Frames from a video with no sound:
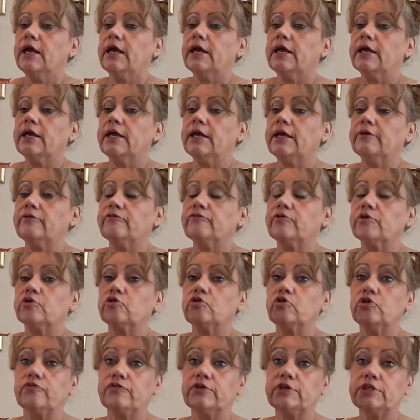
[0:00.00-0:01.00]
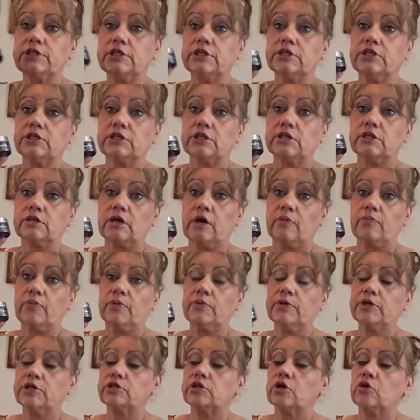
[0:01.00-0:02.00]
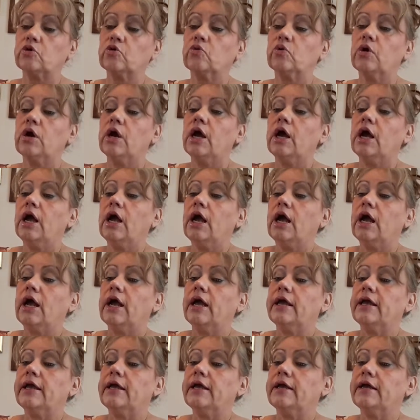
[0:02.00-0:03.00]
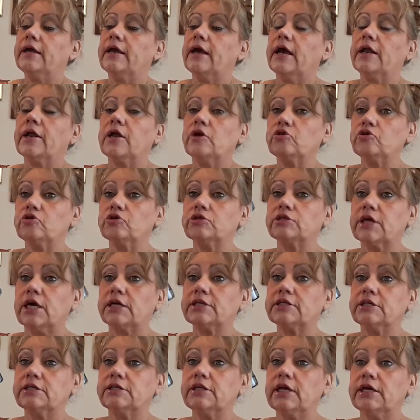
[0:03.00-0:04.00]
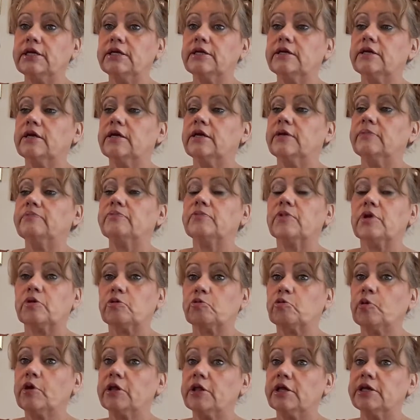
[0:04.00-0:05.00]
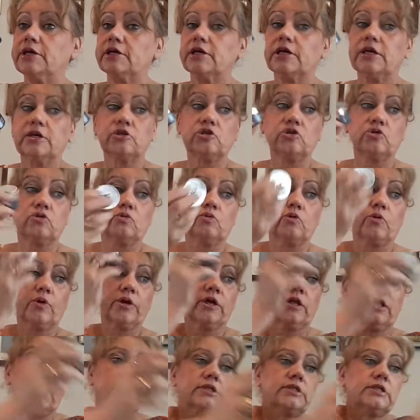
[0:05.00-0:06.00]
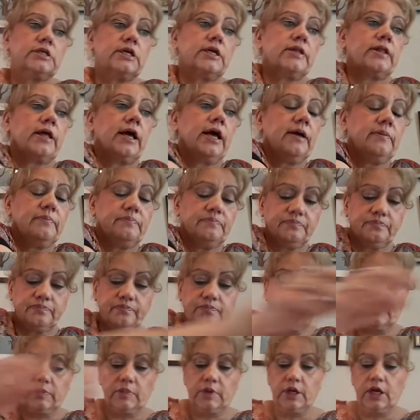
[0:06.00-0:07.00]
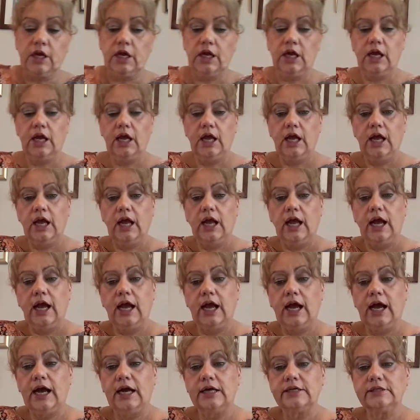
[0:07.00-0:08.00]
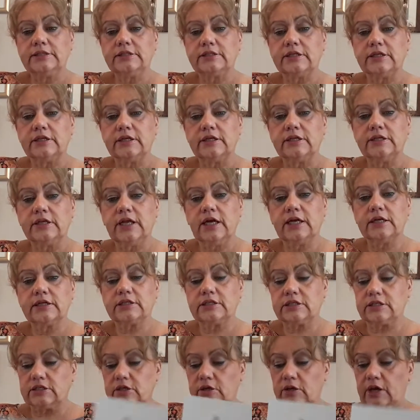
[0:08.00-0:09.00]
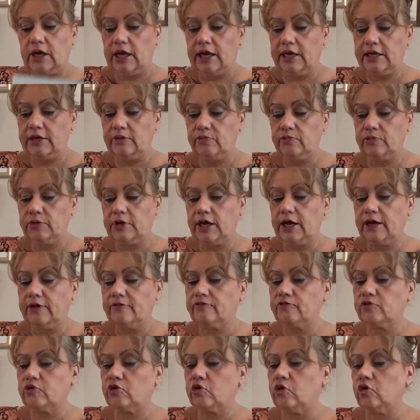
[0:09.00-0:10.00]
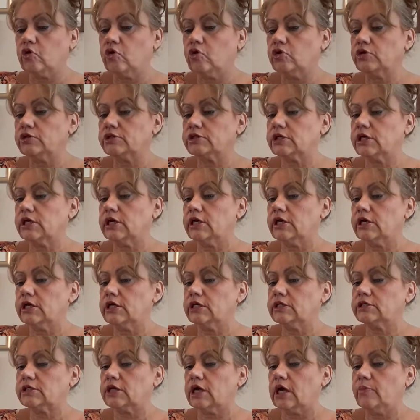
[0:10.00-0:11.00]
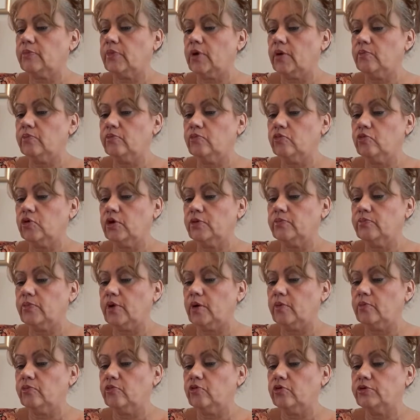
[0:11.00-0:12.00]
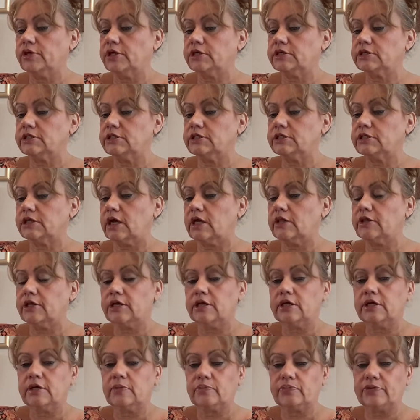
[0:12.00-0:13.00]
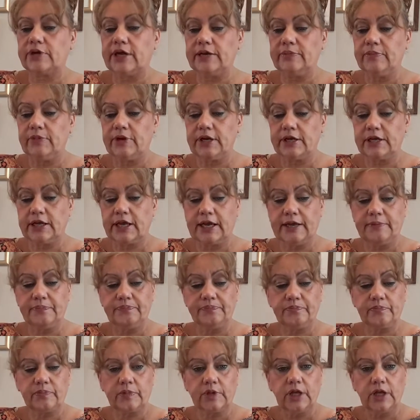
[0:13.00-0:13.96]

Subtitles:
for QVC just a couple of weeks ago, and I use that at night. I quite like it, so I'm quite glad to get that. And the next item we have got is a Bumble and Bumble, and this is the primer again.